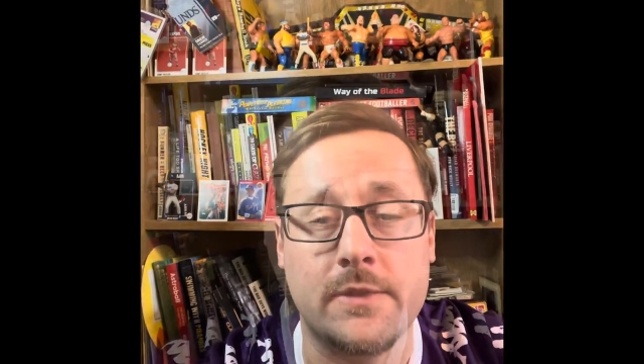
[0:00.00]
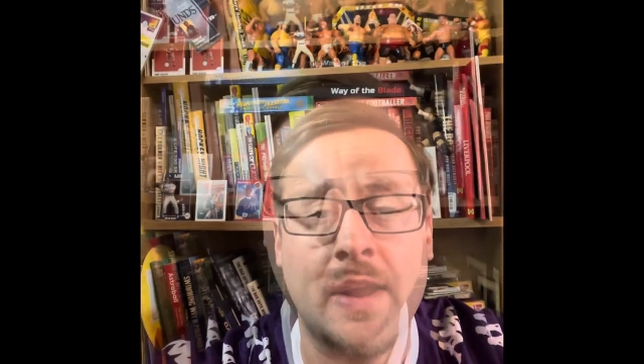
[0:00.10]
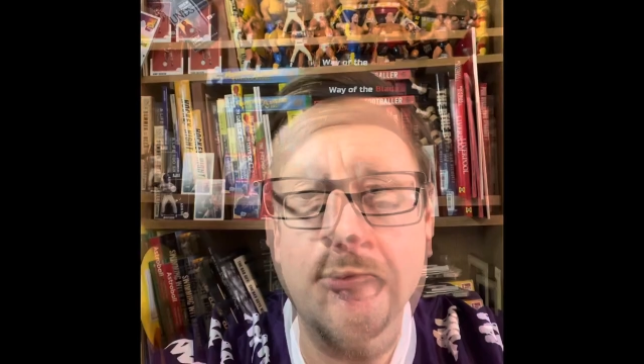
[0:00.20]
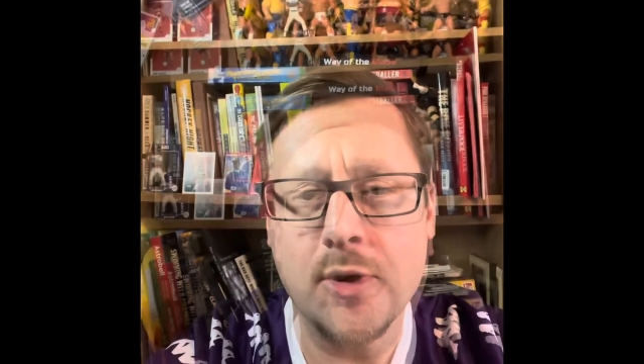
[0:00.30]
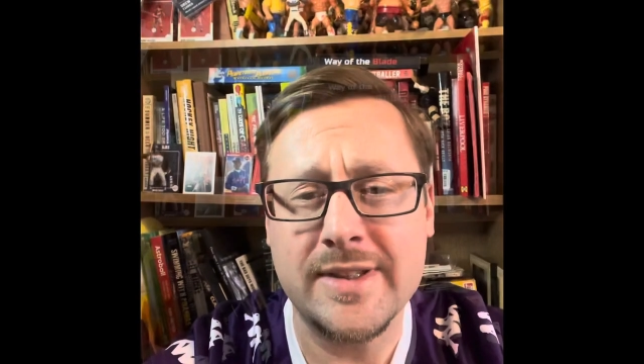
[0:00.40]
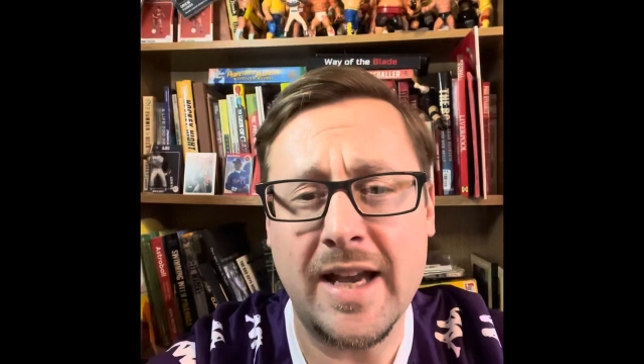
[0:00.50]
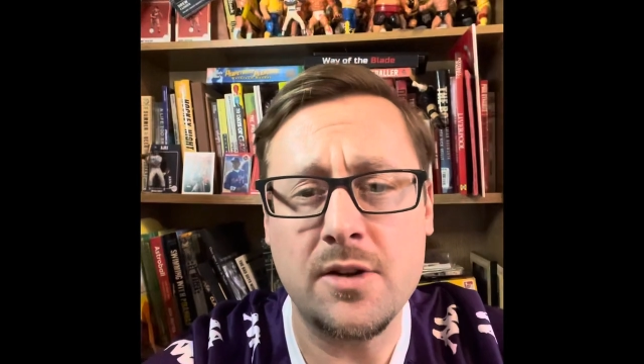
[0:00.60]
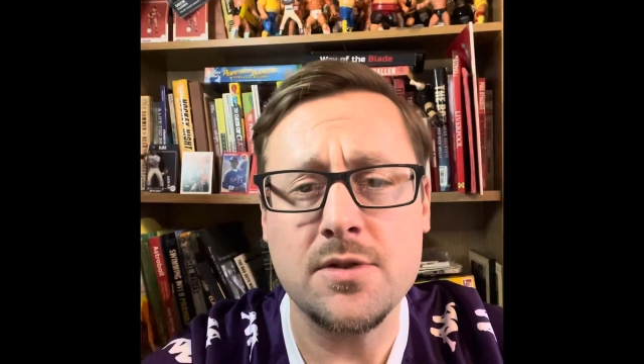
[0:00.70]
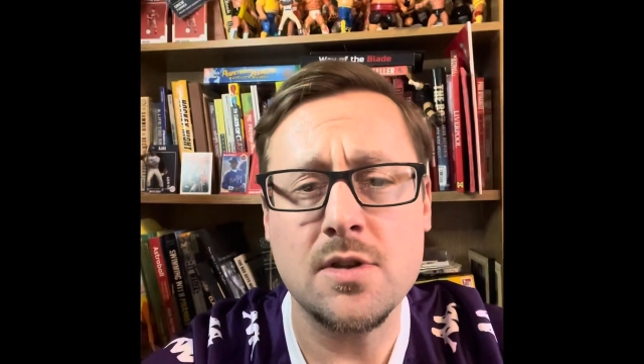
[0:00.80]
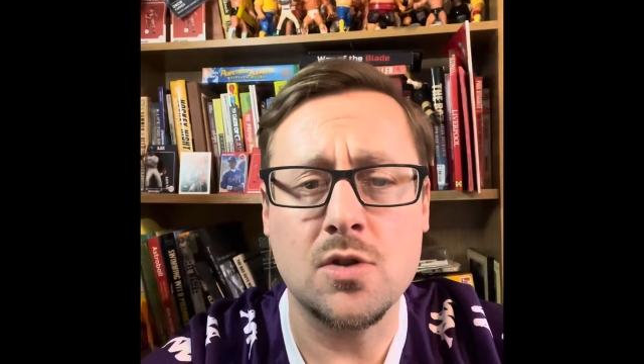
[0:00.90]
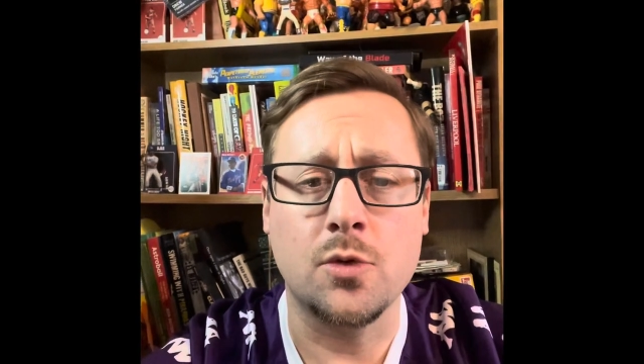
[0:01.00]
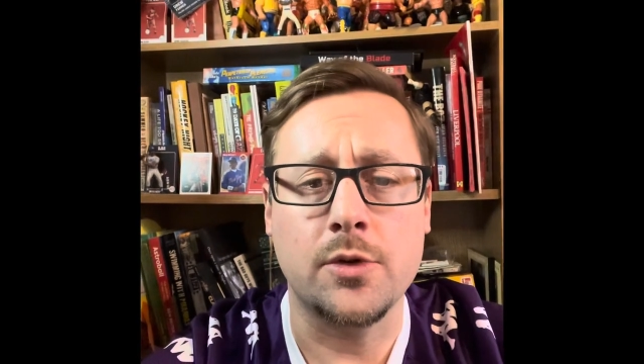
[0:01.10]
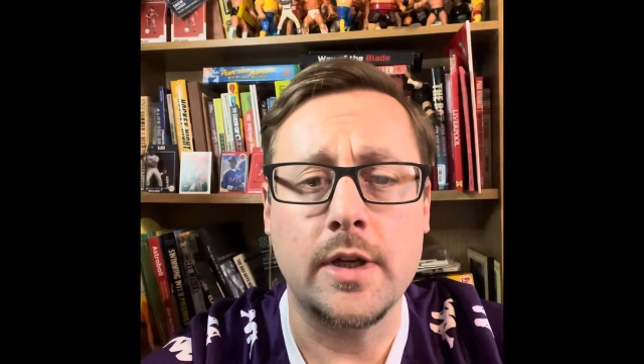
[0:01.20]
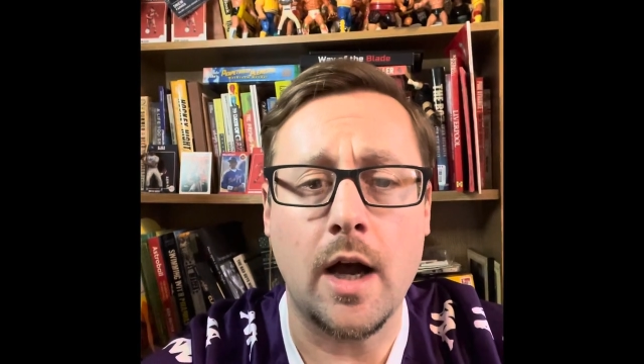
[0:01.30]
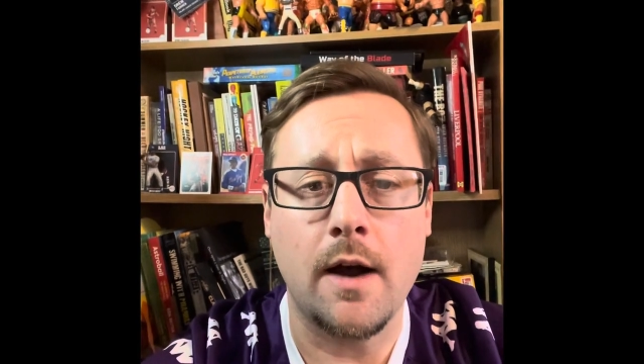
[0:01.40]
And the book tells the
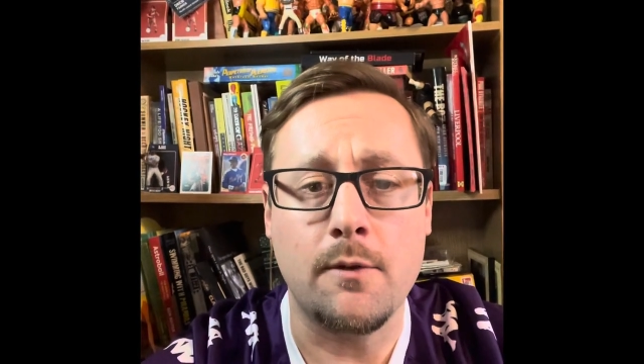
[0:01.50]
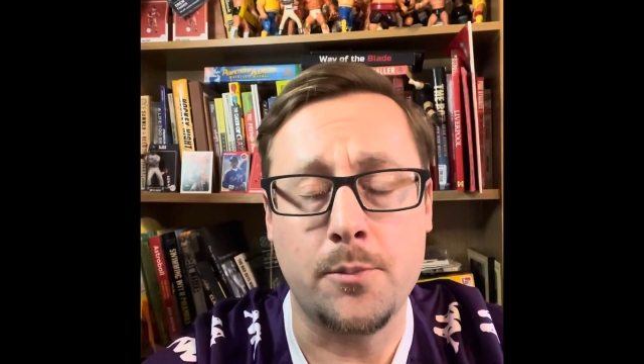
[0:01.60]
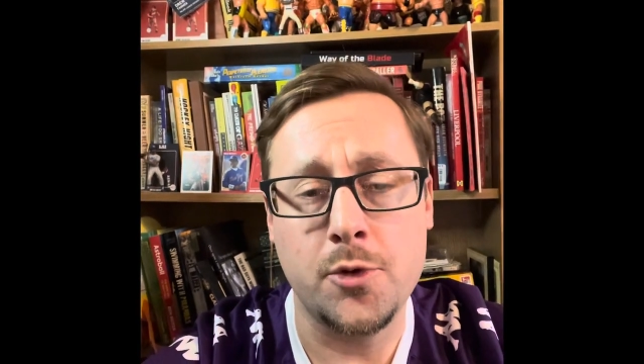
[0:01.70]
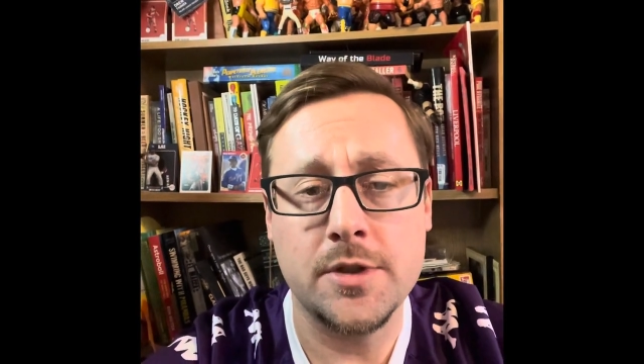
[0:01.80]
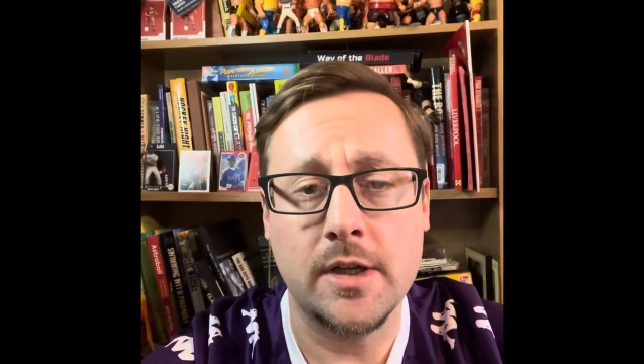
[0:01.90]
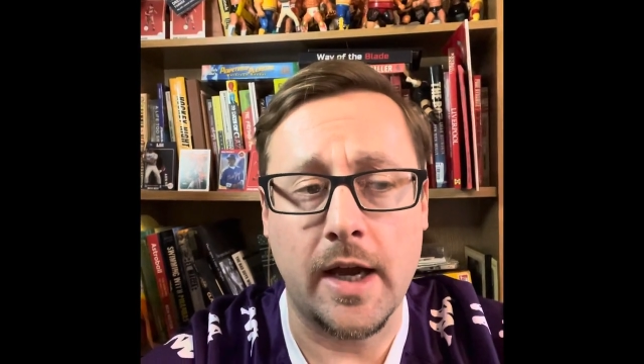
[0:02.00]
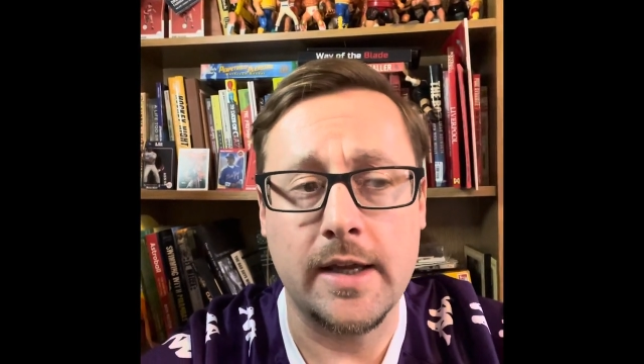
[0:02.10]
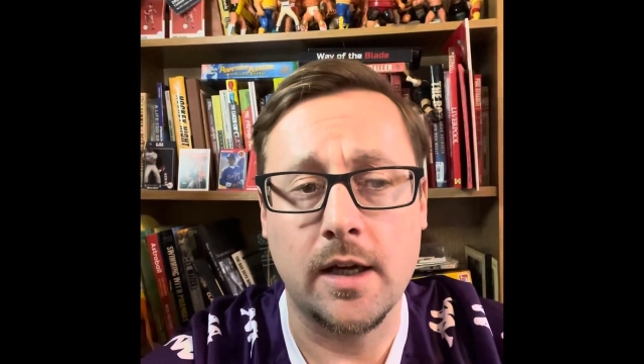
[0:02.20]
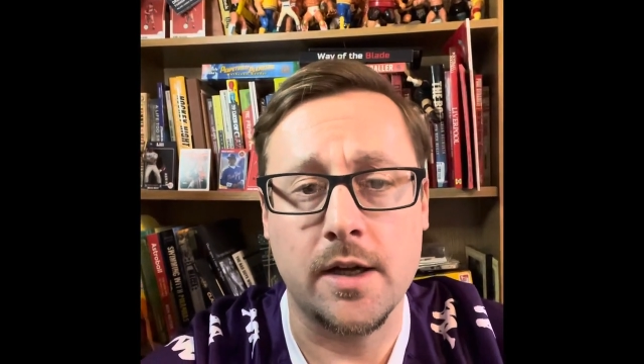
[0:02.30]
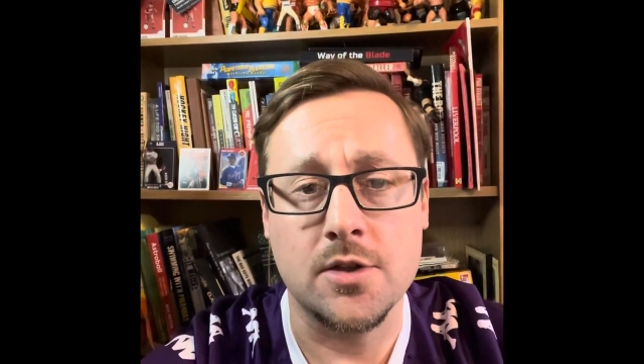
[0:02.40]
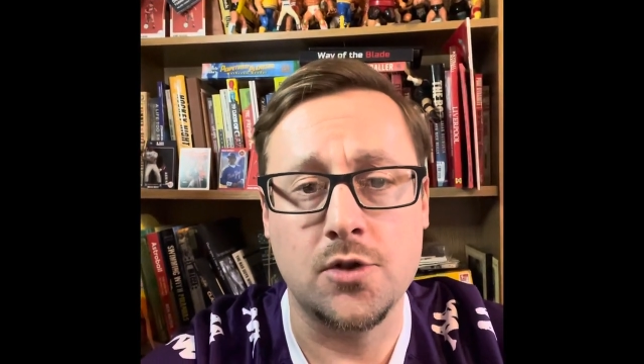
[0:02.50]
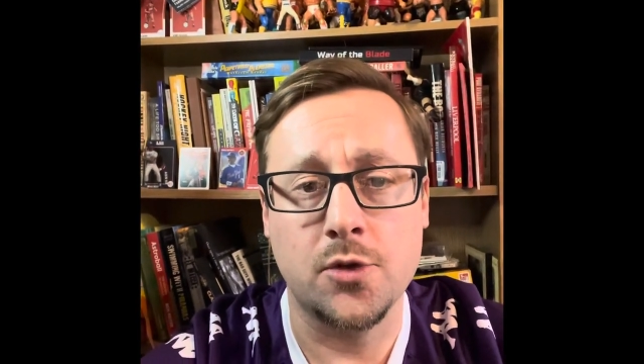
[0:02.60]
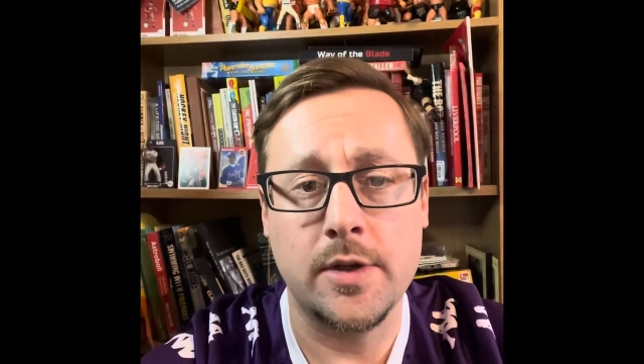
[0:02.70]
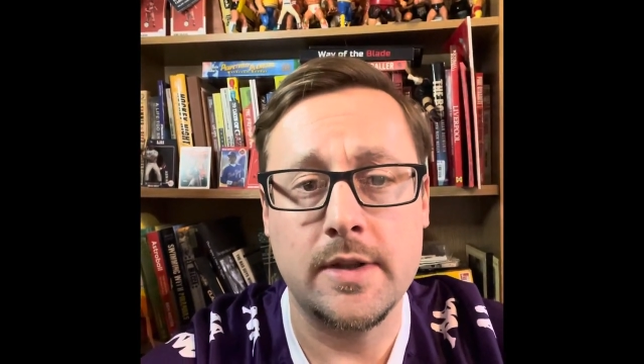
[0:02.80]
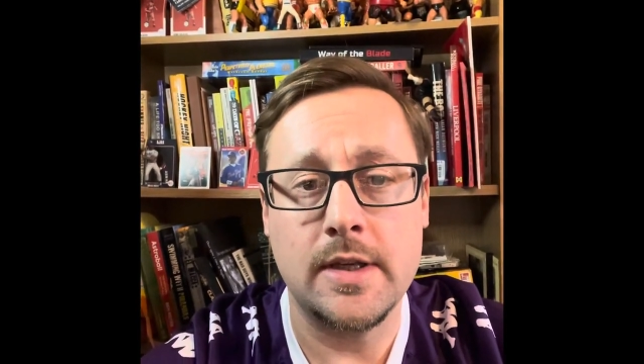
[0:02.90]
story of Busan Icons
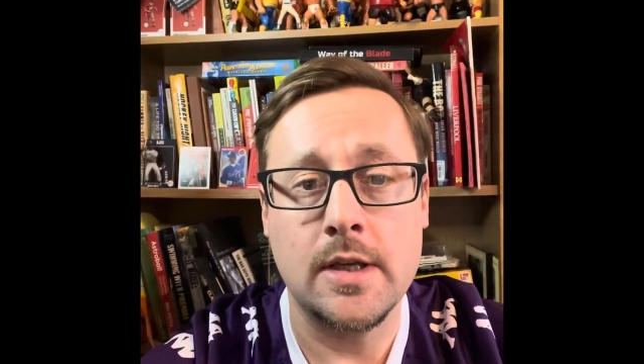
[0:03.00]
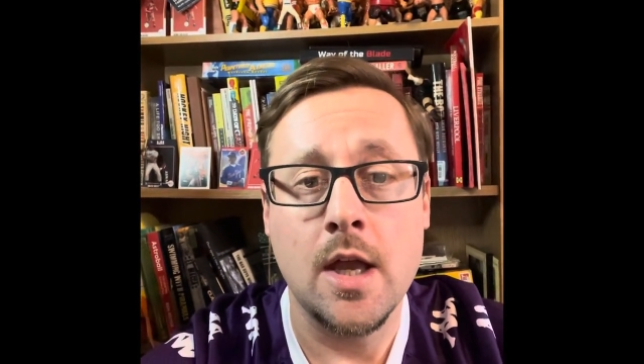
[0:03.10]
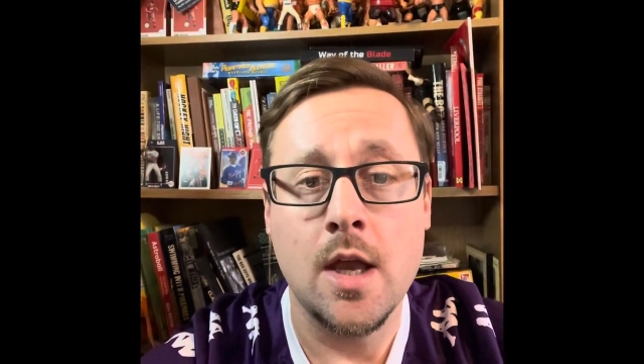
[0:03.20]
during the